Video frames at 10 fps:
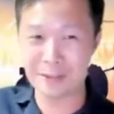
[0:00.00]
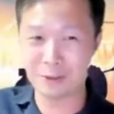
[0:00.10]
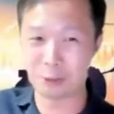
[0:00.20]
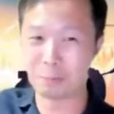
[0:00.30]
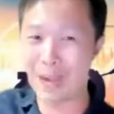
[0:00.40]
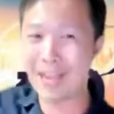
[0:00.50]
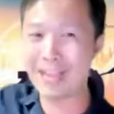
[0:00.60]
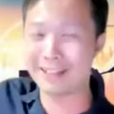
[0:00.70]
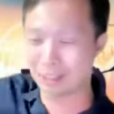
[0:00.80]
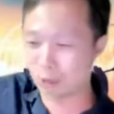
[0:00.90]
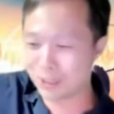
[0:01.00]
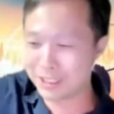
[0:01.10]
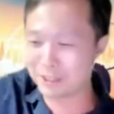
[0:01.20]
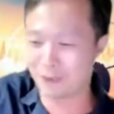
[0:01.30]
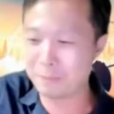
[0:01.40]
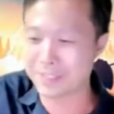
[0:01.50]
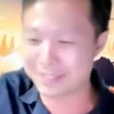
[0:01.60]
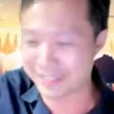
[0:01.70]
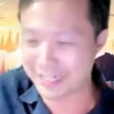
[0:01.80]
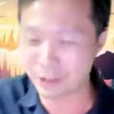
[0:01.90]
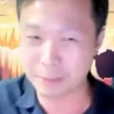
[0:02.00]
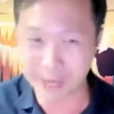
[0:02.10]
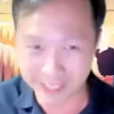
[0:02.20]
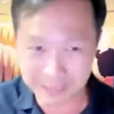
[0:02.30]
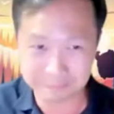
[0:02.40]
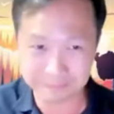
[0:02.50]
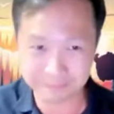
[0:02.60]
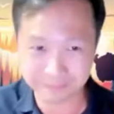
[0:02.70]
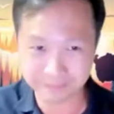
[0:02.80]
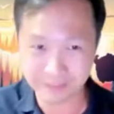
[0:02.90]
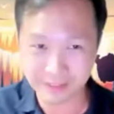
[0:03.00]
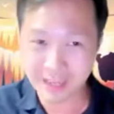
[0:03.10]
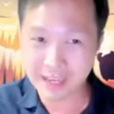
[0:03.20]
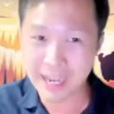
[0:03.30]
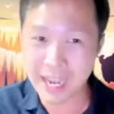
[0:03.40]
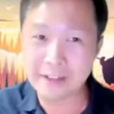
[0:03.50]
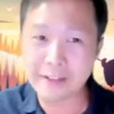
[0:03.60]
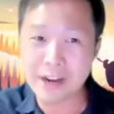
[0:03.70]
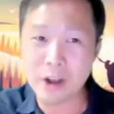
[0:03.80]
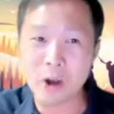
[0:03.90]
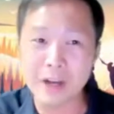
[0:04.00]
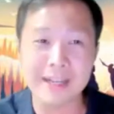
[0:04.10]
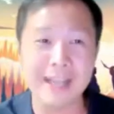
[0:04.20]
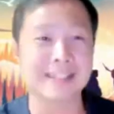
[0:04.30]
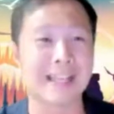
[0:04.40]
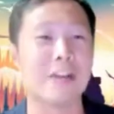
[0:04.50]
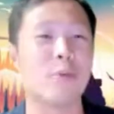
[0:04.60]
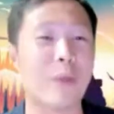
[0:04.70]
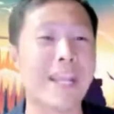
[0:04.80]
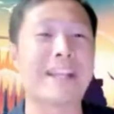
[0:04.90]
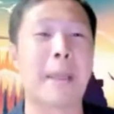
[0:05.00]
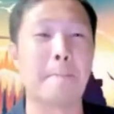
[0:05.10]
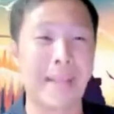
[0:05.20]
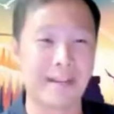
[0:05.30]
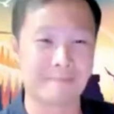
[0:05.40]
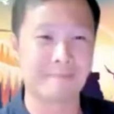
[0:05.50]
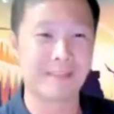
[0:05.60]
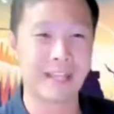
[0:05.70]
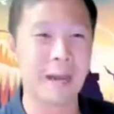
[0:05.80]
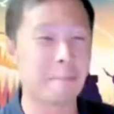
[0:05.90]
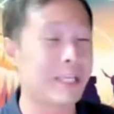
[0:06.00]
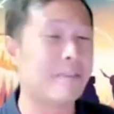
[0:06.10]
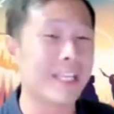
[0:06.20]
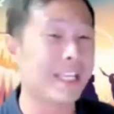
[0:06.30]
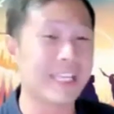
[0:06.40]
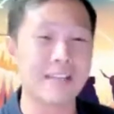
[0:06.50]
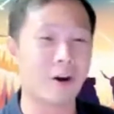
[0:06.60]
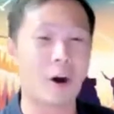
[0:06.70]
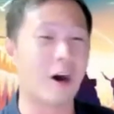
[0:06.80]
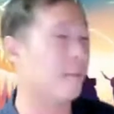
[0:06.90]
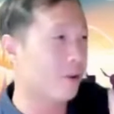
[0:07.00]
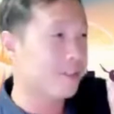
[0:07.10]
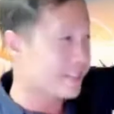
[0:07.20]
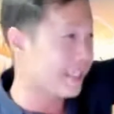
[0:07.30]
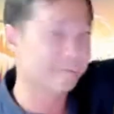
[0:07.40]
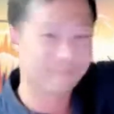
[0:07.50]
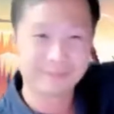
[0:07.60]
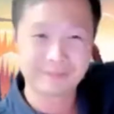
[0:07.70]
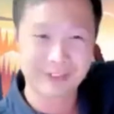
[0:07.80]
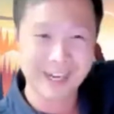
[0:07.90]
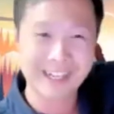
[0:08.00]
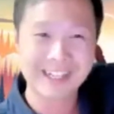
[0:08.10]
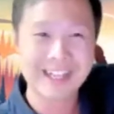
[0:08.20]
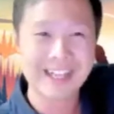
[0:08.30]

to buy the tokens from the secondary market and then organize a raid campaign, a PvE or a monster, right?